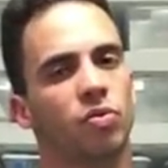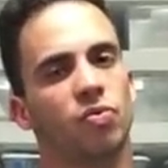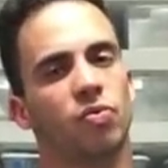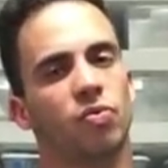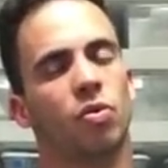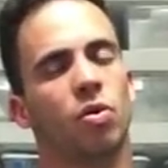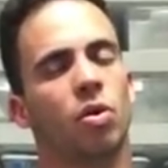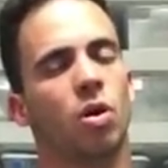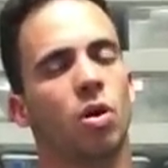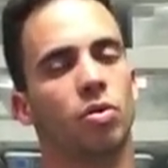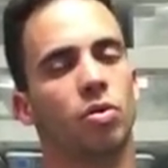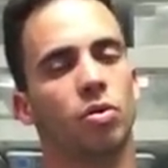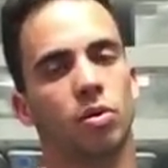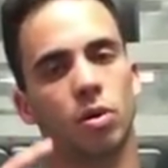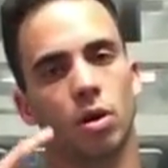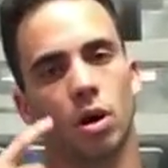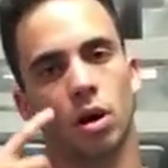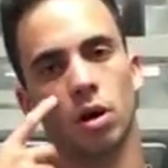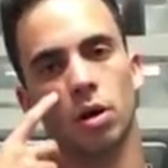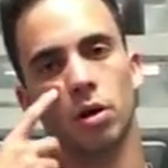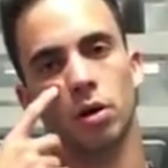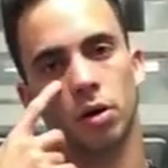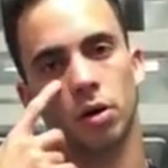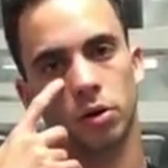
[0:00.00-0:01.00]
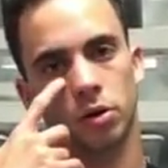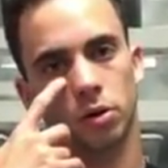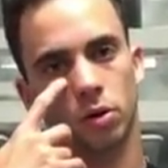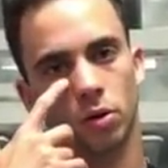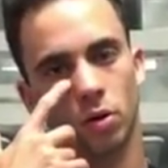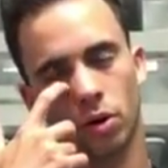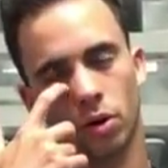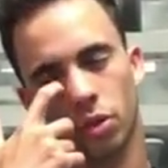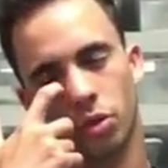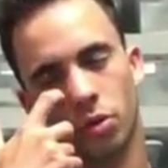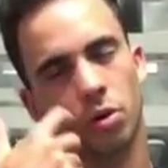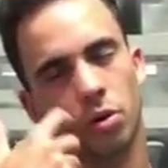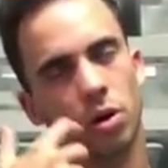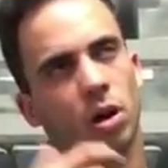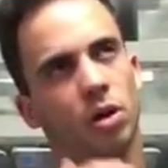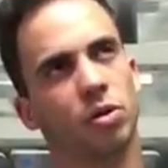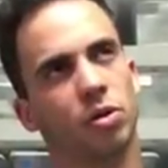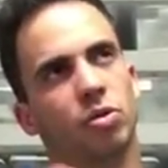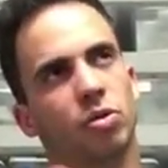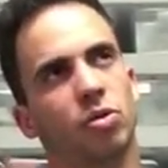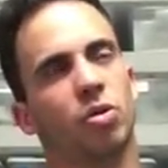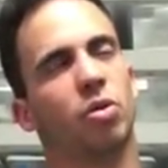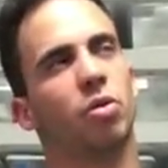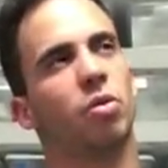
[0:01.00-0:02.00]
$400, or $300
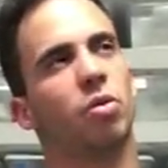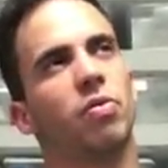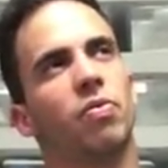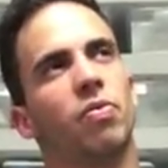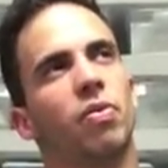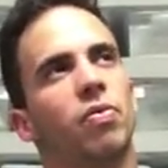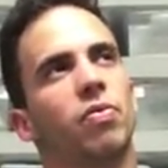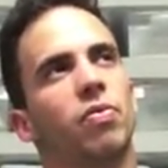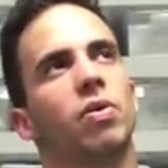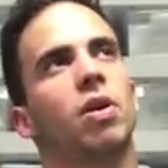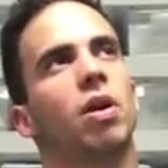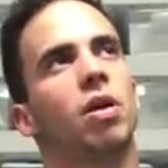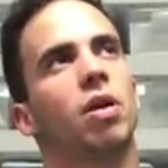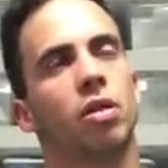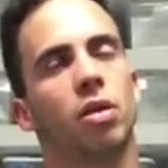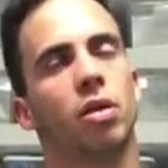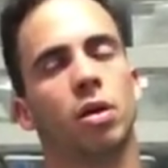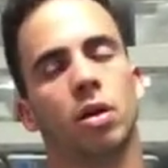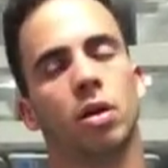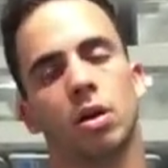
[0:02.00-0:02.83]
to $350, I think.